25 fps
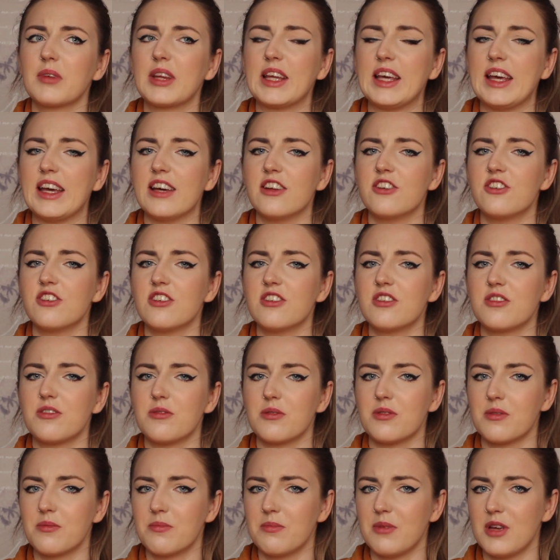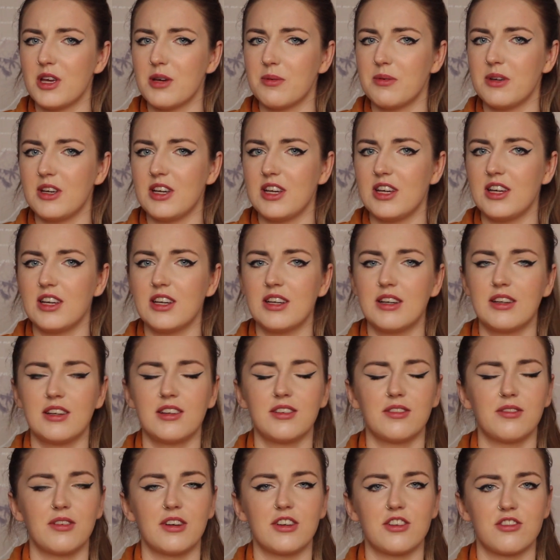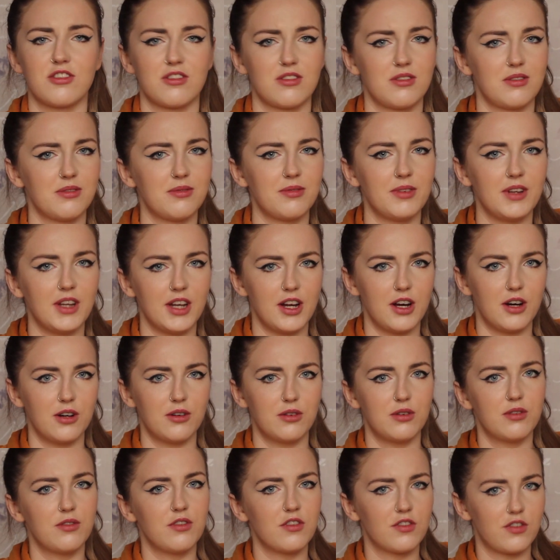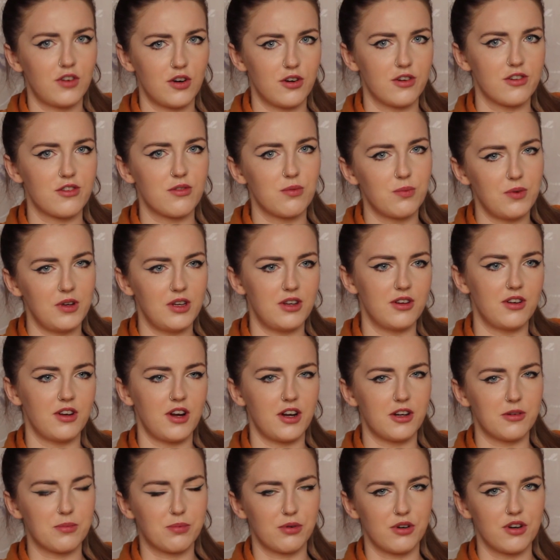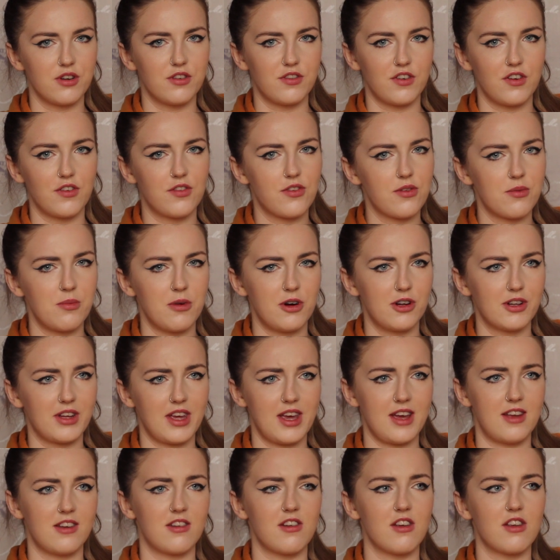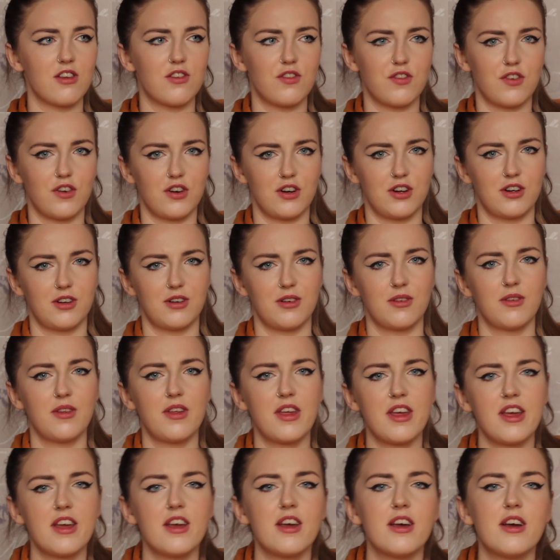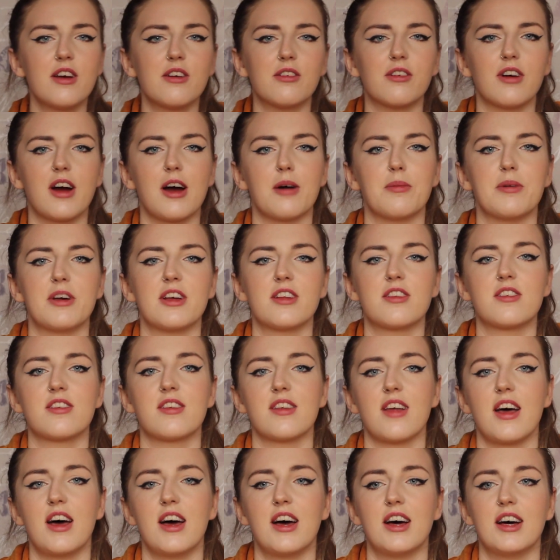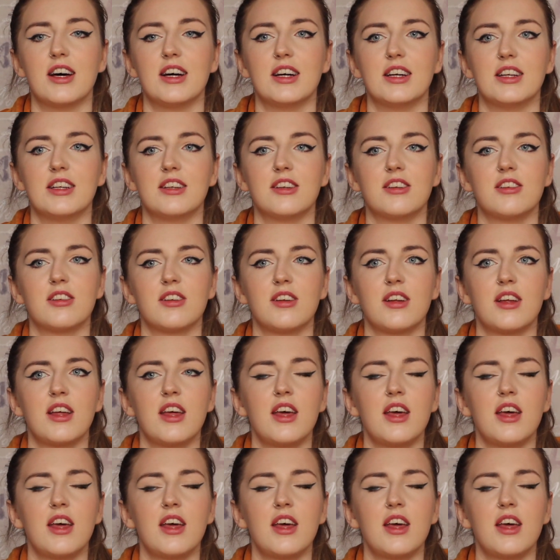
Cages maybe, which, you know, of course we do not approve of small cages for rabbits, and